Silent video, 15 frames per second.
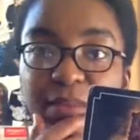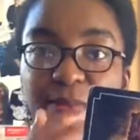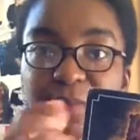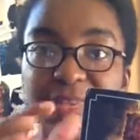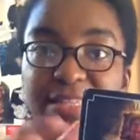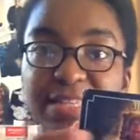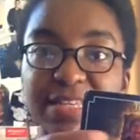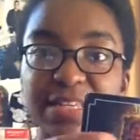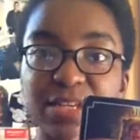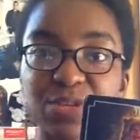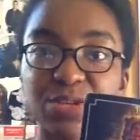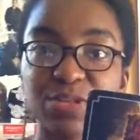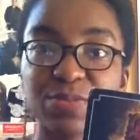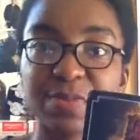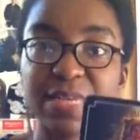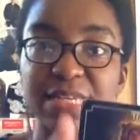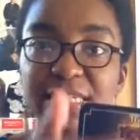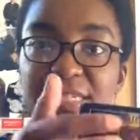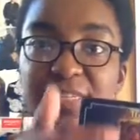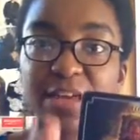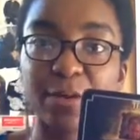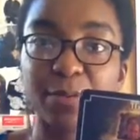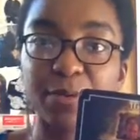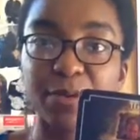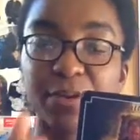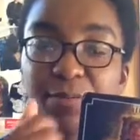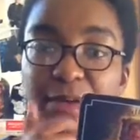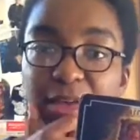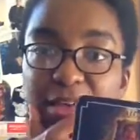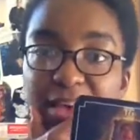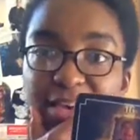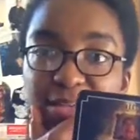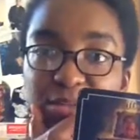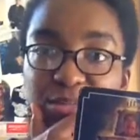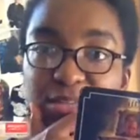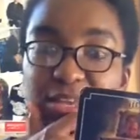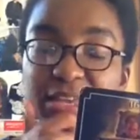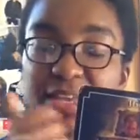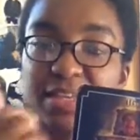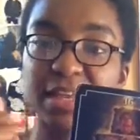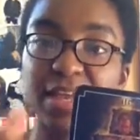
basically, you're just being stubborn, my guys are saying.